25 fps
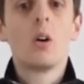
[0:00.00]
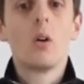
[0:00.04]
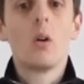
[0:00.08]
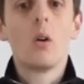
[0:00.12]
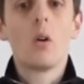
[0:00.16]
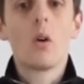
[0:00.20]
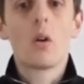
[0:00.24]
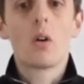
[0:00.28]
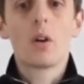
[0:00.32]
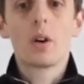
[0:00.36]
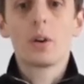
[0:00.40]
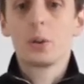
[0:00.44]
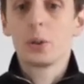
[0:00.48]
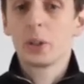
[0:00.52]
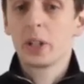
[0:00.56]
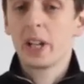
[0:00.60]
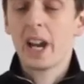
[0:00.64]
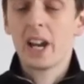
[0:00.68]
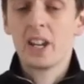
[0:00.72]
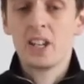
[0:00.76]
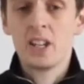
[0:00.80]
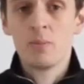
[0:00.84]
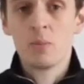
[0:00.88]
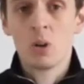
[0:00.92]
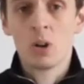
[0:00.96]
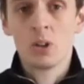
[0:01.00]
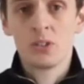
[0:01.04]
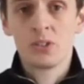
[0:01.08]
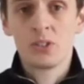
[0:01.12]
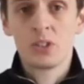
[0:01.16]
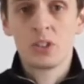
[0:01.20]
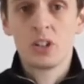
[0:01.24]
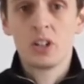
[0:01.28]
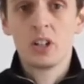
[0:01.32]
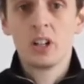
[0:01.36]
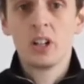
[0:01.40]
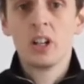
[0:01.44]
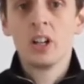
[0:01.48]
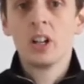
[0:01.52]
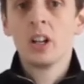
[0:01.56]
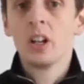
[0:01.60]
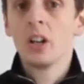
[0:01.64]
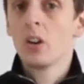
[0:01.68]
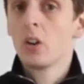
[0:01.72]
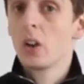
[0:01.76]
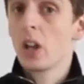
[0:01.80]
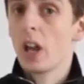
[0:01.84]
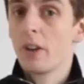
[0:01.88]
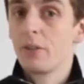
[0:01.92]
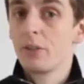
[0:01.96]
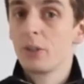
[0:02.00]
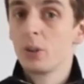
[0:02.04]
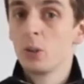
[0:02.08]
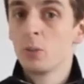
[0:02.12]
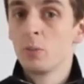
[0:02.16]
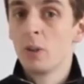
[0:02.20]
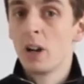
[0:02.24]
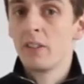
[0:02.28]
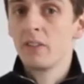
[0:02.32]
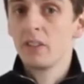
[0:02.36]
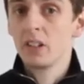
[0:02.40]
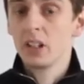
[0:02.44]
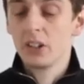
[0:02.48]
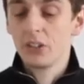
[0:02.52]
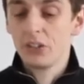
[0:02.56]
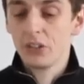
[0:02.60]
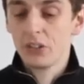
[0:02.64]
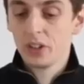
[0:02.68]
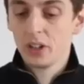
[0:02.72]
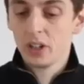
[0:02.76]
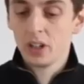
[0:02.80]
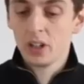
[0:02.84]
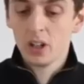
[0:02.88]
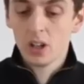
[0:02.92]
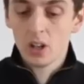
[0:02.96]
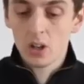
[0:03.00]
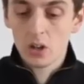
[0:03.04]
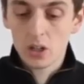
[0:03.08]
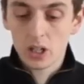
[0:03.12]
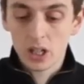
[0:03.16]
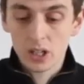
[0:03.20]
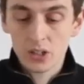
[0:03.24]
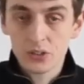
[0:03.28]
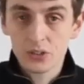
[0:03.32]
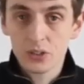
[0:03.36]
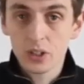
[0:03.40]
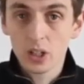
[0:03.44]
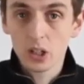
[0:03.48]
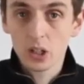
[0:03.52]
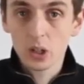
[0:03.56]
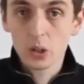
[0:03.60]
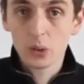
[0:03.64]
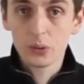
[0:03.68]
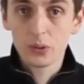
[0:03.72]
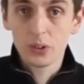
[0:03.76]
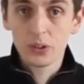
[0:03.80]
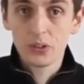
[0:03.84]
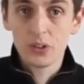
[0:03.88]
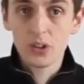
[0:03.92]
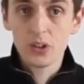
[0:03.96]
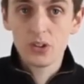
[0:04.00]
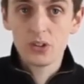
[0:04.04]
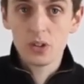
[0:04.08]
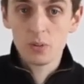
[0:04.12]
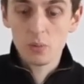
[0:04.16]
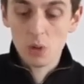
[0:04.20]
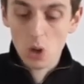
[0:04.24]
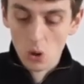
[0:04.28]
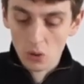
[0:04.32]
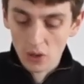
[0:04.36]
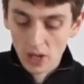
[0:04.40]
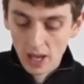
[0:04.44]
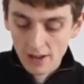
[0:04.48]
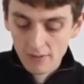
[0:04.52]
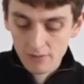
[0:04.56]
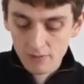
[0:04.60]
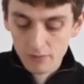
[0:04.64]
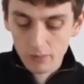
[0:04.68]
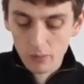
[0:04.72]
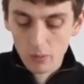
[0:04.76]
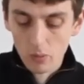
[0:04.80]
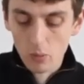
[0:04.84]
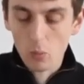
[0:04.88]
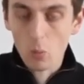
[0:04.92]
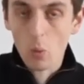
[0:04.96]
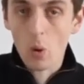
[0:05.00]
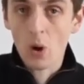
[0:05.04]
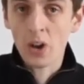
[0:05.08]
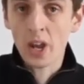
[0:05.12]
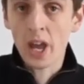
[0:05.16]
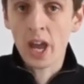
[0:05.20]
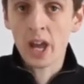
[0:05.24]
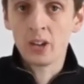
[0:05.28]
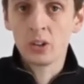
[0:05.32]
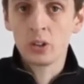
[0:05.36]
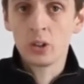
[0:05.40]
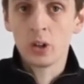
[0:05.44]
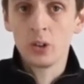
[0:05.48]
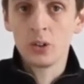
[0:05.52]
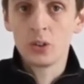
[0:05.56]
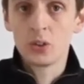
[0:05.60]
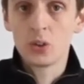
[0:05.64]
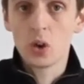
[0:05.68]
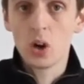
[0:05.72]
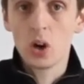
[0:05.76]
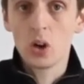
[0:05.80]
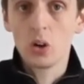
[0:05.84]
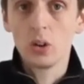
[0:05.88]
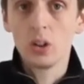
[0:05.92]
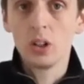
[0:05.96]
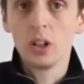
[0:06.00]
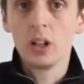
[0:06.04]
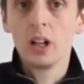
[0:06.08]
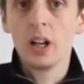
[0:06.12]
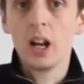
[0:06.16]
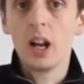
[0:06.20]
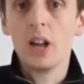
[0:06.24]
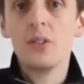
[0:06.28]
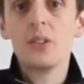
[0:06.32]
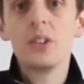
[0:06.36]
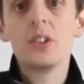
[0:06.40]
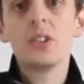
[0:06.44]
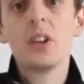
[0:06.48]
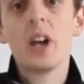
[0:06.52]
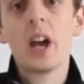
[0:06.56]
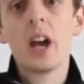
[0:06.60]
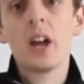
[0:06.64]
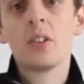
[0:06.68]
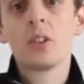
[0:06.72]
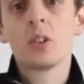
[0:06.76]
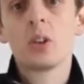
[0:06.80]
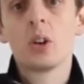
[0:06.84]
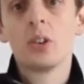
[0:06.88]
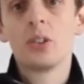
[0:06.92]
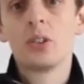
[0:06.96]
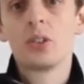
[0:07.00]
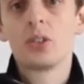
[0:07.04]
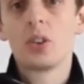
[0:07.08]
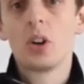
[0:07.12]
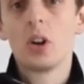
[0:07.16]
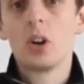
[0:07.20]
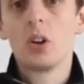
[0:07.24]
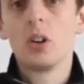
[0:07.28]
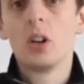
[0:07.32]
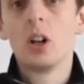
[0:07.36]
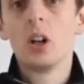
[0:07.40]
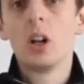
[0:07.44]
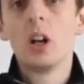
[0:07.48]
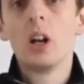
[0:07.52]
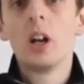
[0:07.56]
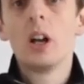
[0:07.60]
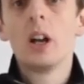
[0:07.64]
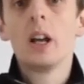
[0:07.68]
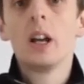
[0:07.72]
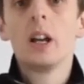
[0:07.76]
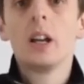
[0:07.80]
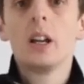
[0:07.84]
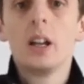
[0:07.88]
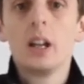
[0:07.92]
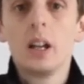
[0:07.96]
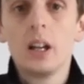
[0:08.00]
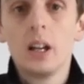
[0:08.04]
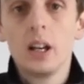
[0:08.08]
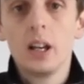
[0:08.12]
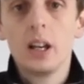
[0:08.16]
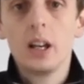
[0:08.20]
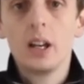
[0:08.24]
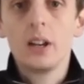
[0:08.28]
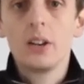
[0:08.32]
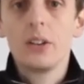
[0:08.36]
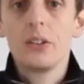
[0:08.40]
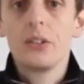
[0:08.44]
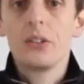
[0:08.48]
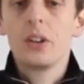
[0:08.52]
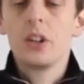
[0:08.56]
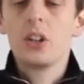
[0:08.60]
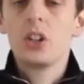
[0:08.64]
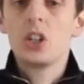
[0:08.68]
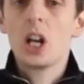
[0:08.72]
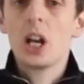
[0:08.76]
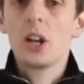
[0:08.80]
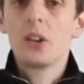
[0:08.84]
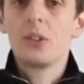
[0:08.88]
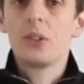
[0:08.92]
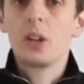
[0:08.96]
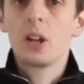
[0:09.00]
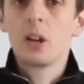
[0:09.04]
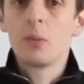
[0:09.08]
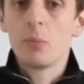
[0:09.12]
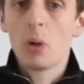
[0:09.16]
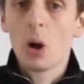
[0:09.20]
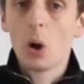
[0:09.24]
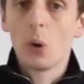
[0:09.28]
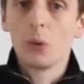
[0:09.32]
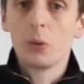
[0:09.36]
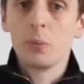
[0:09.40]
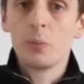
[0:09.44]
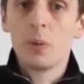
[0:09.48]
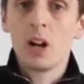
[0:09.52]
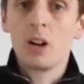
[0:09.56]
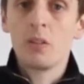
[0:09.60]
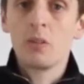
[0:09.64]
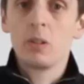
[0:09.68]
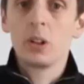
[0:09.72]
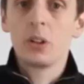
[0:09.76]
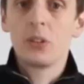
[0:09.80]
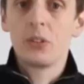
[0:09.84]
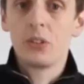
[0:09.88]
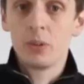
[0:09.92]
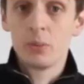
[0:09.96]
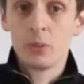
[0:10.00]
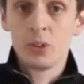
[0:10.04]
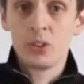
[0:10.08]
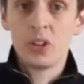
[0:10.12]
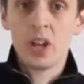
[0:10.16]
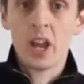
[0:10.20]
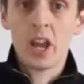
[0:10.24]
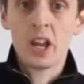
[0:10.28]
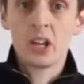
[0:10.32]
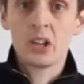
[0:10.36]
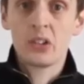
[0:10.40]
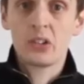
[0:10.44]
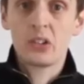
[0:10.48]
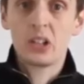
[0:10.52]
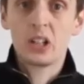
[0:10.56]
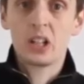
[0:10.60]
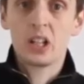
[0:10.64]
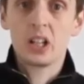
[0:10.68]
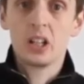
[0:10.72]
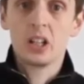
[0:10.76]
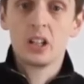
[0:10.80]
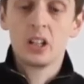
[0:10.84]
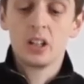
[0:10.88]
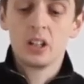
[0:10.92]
or a Ducati Monster, you have two mufflers. You can still use the system, you only have one hand control, and this hand control is adjusting both mufflers simultaneously.